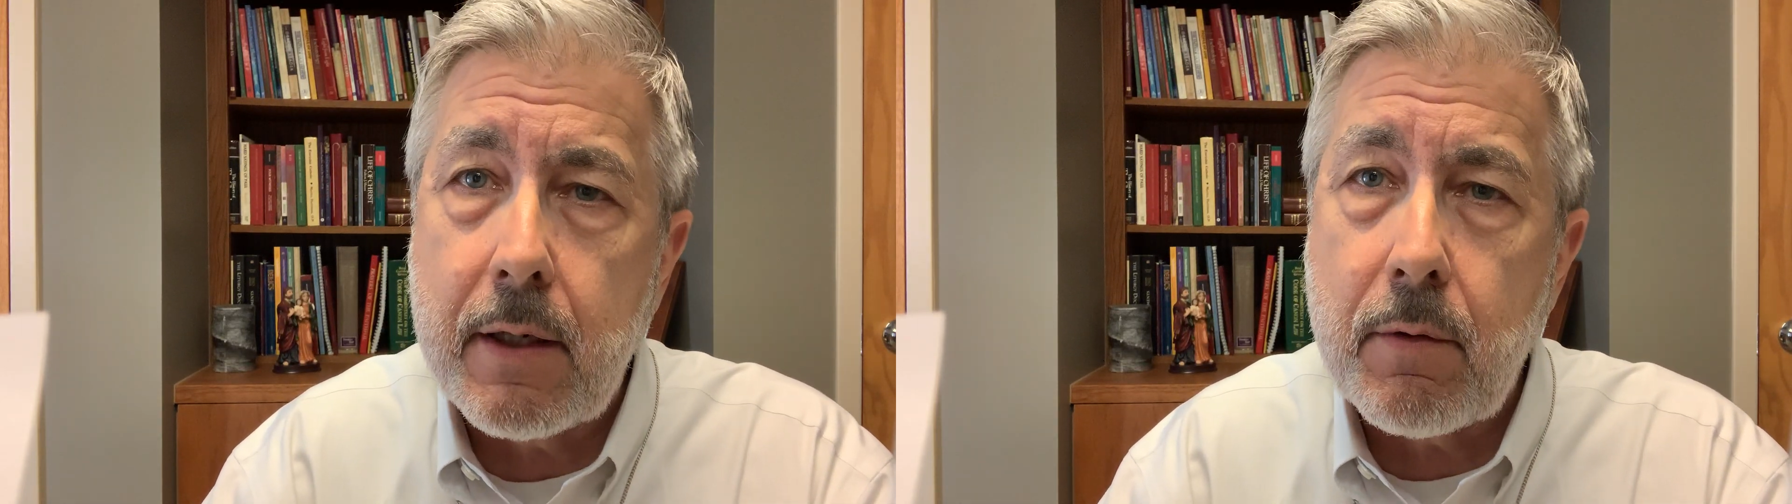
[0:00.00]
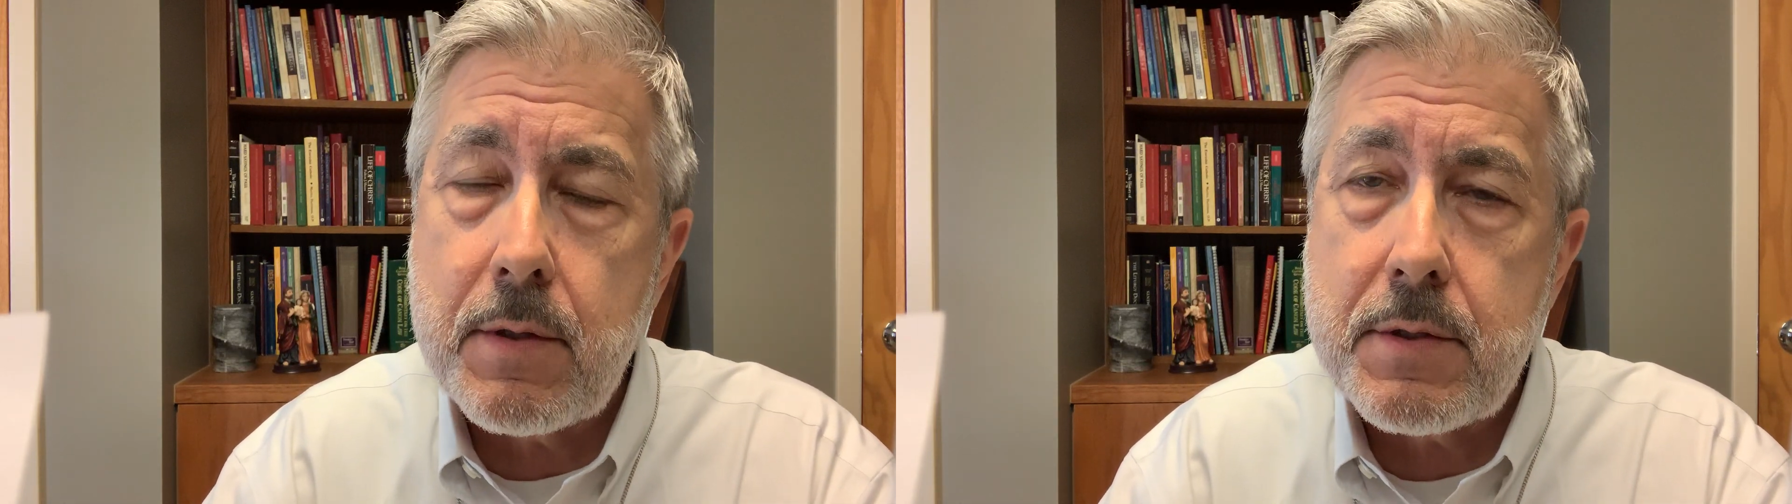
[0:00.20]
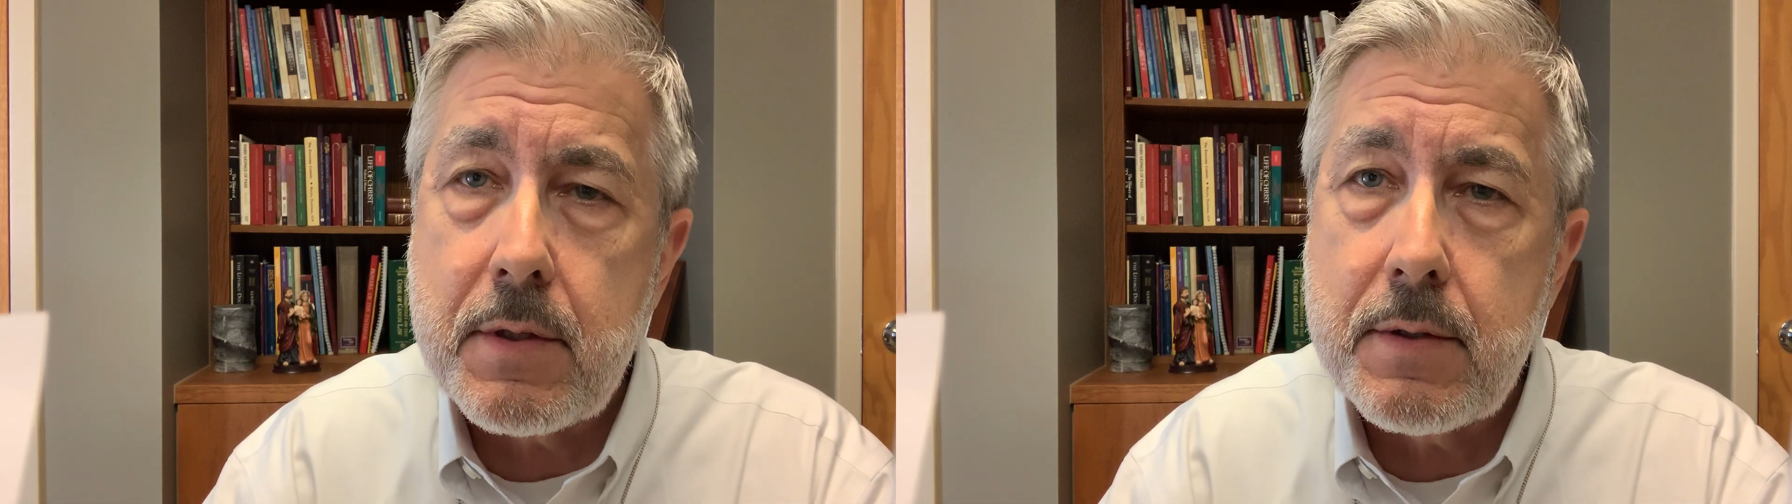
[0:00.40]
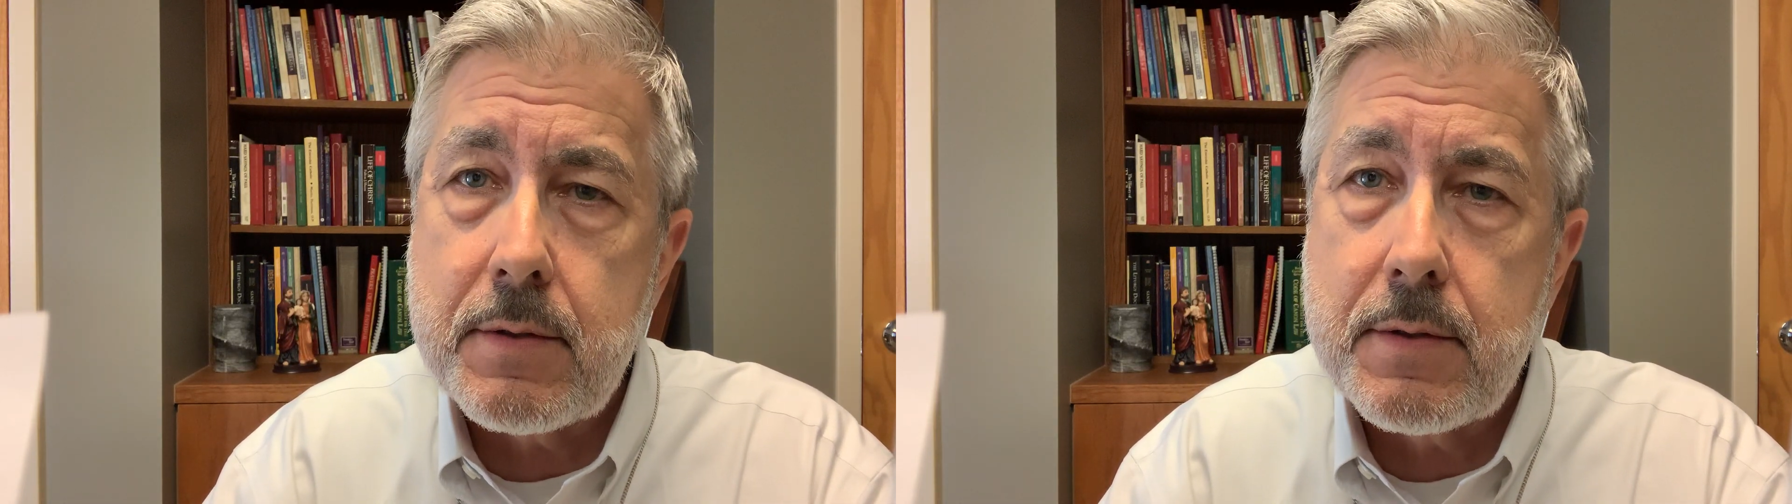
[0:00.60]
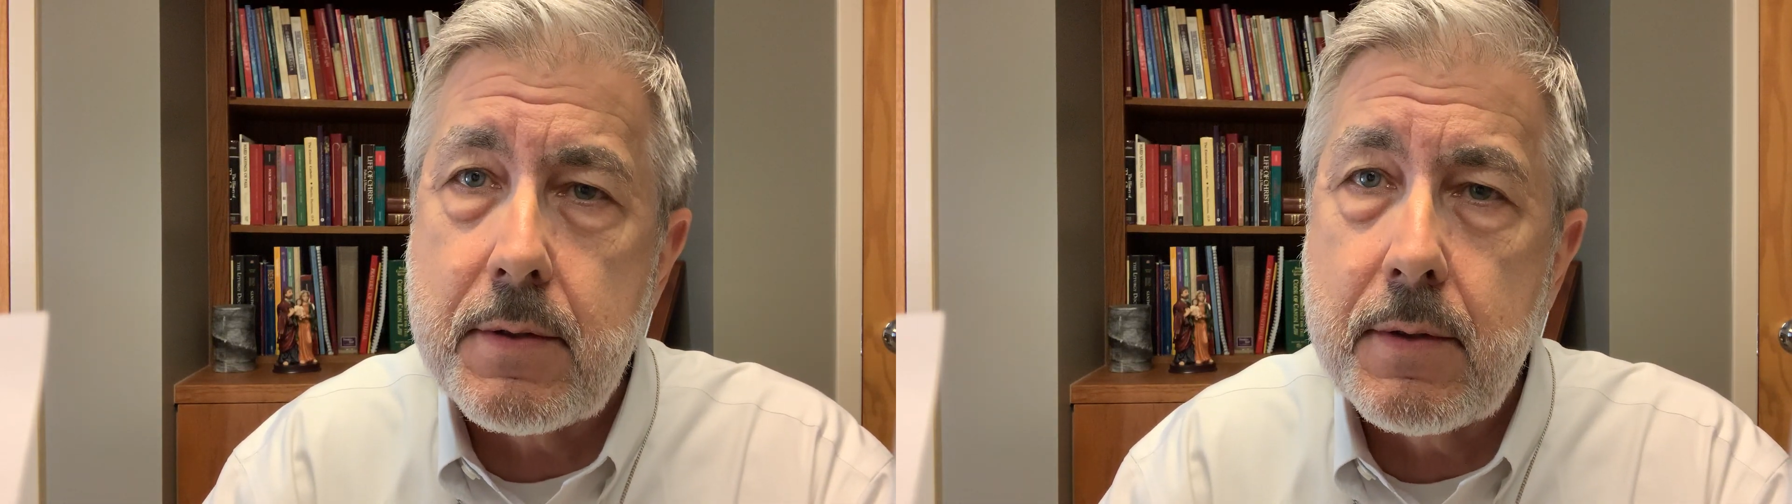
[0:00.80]

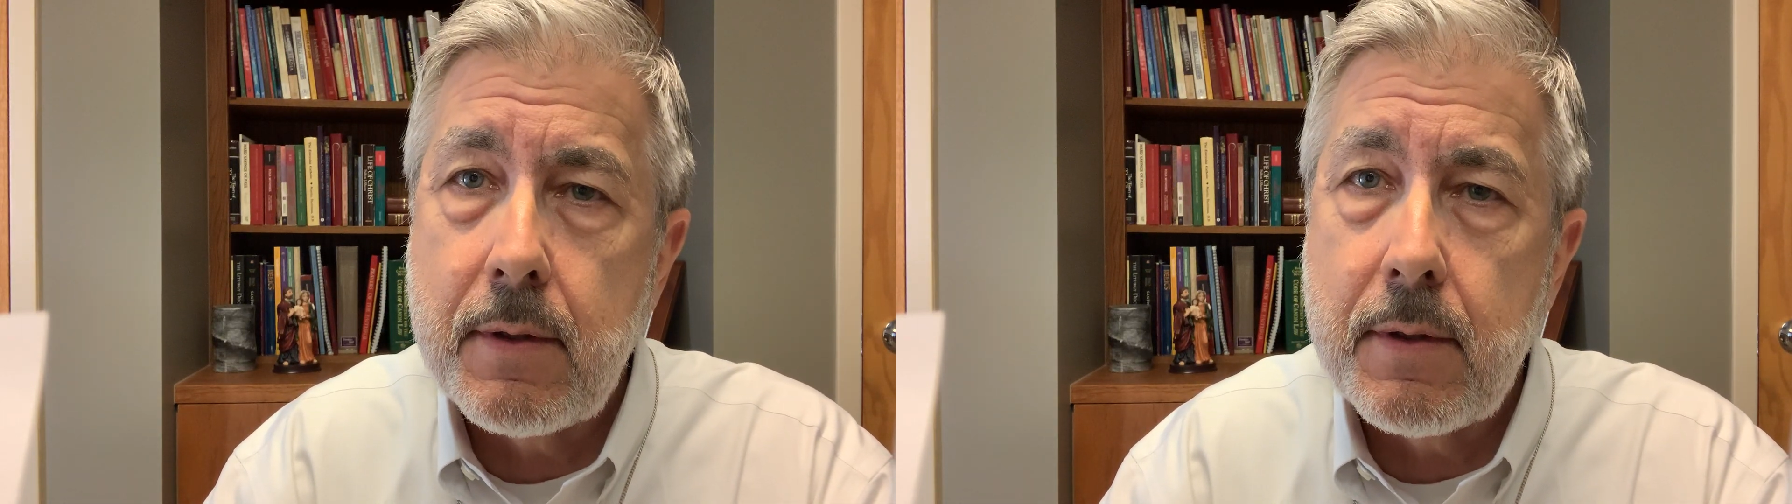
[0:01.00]
Christians